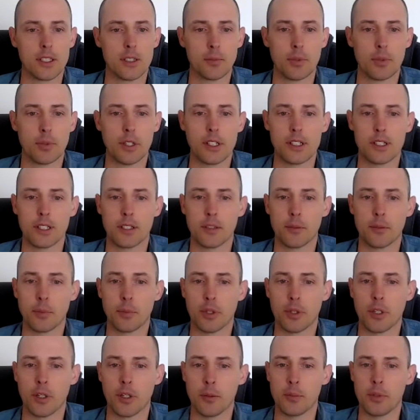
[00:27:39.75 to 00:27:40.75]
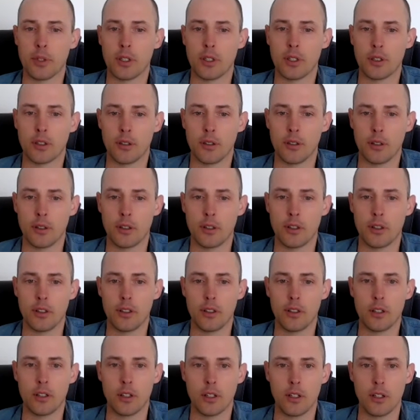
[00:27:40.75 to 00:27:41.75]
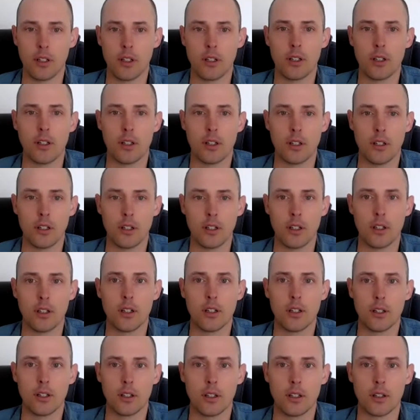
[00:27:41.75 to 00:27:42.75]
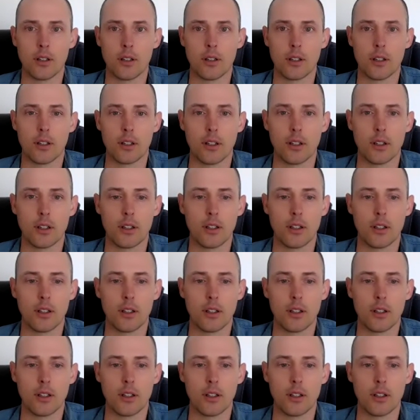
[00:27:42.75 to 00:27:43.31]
pleasing but not being heard. Okay.